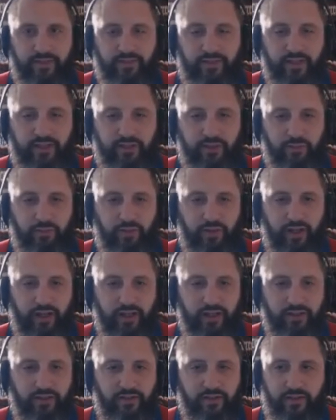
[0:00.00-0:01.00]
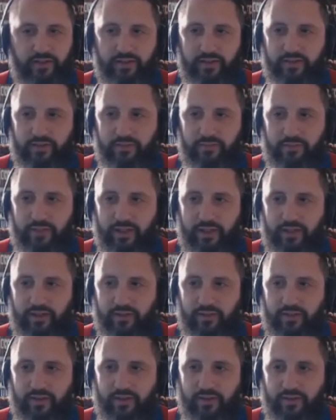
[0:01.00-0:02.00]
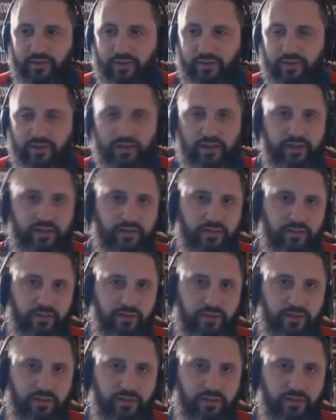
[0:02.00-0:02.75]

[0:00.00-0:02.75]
feeds the pride, making you think that you're a